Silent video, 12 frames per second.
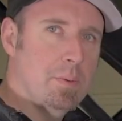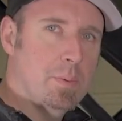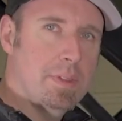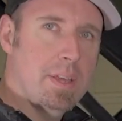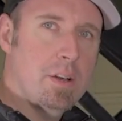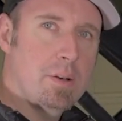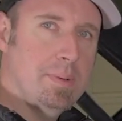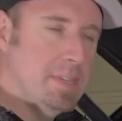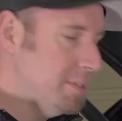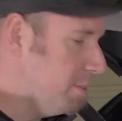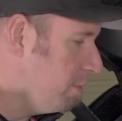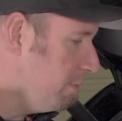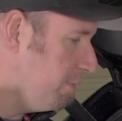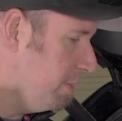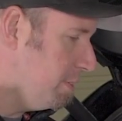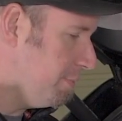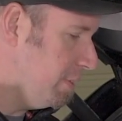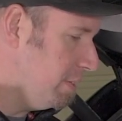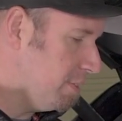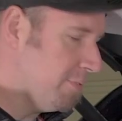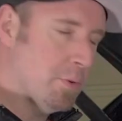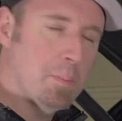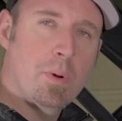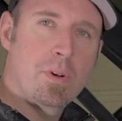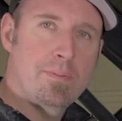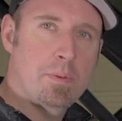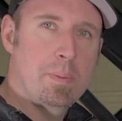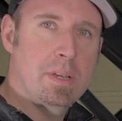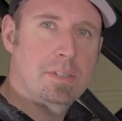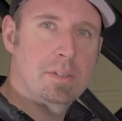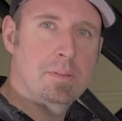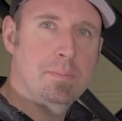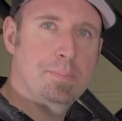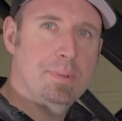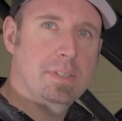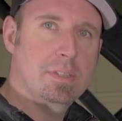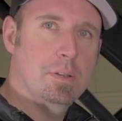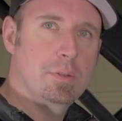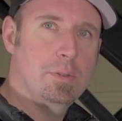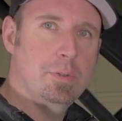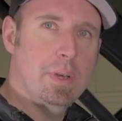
with ARB ZERO fridge freezer. For more information, please go to